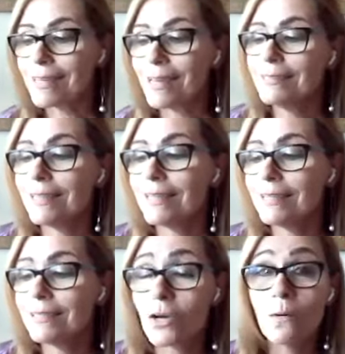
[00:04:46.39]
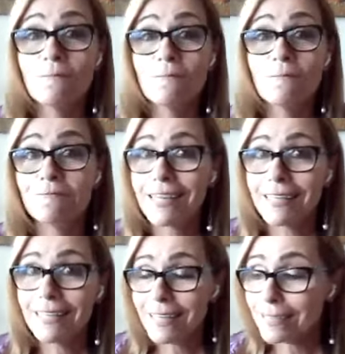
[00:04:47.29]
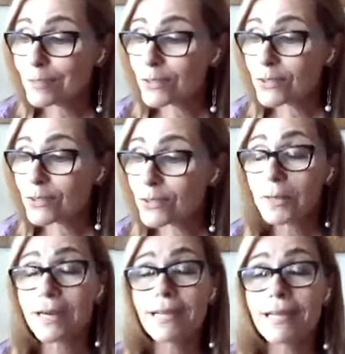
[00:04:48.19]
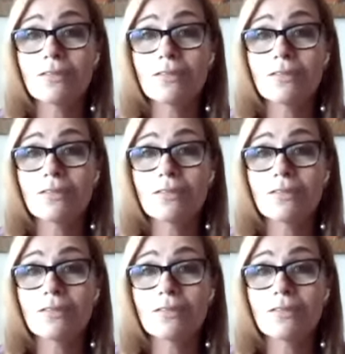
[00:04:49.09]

I did is called Finding Story.